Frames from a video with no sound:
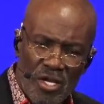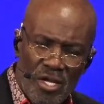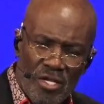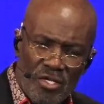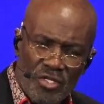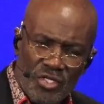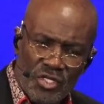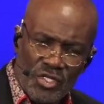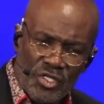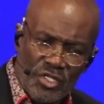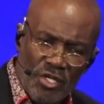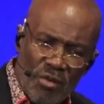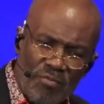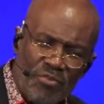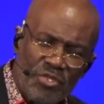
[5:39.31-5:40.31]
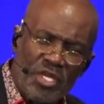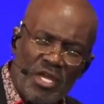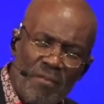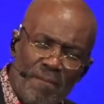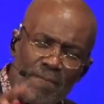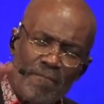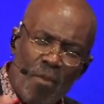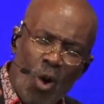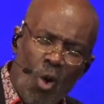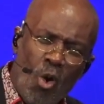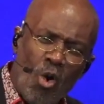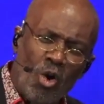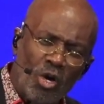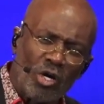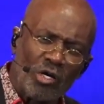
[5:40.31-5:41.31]
something
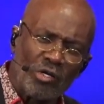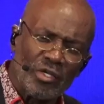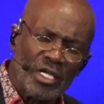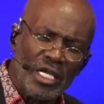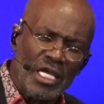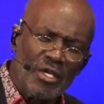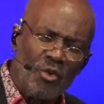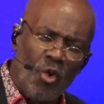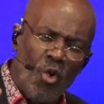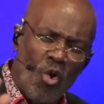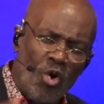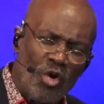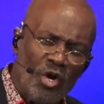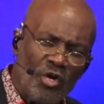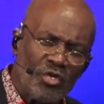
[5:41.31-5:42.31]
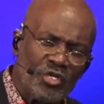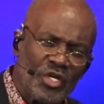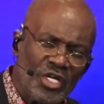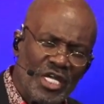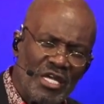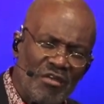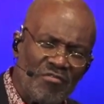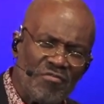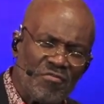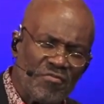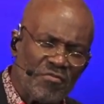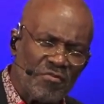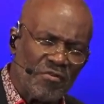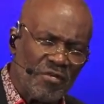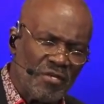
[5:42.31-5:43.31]
more in order to
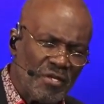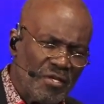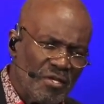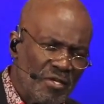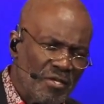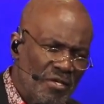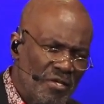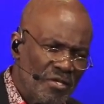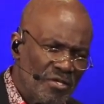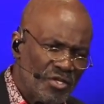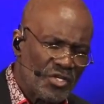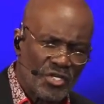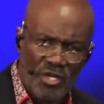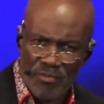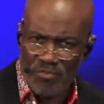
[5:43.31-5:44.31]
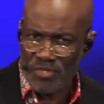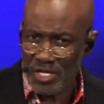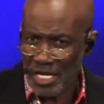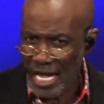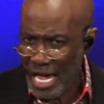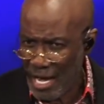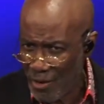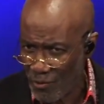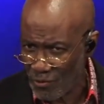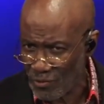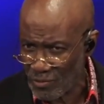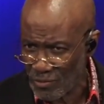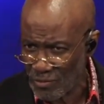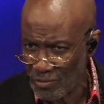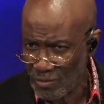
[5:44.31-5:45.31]
give something out.
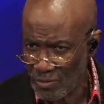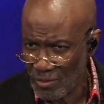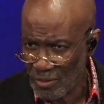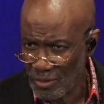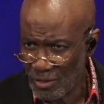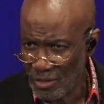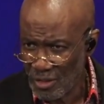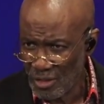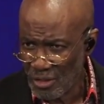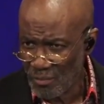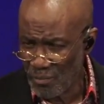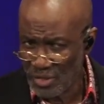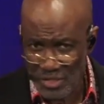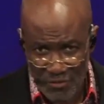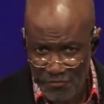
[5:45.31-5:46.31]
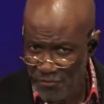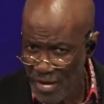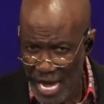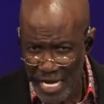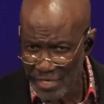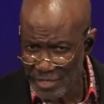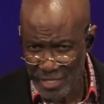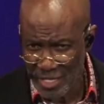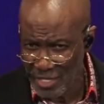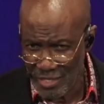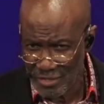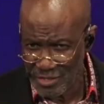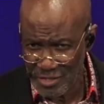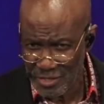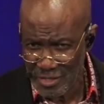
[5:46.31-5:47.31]
But the fact
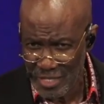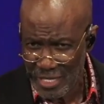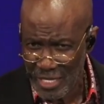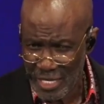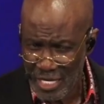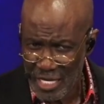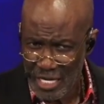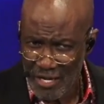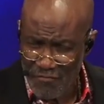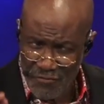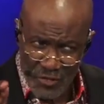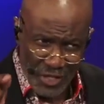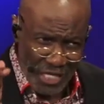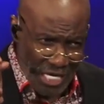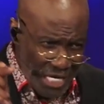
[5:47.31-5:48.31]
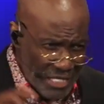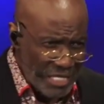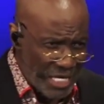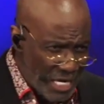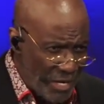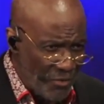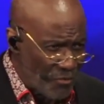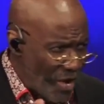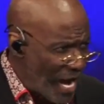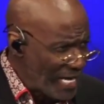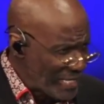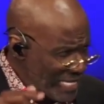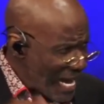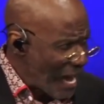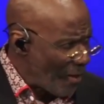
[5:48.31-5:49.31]
is, if you're in here
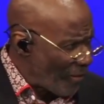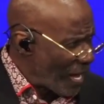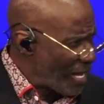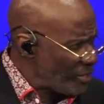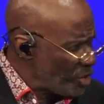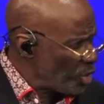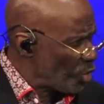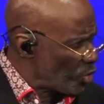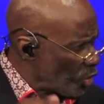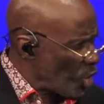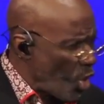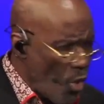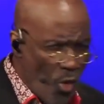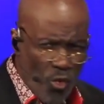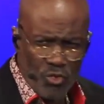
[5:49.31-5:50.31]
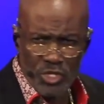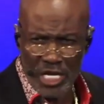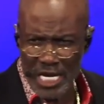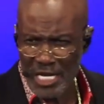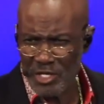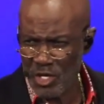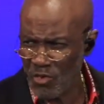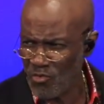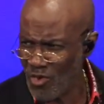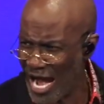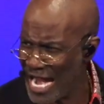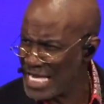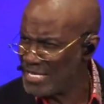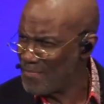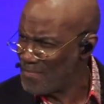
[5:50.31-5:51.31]
right now and you're clothed in your
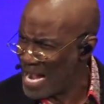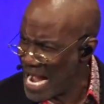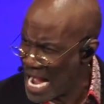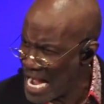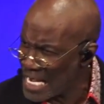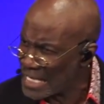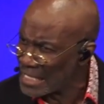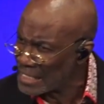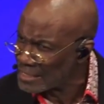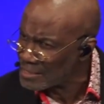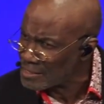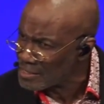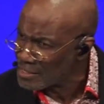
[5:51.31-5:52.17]
right mind,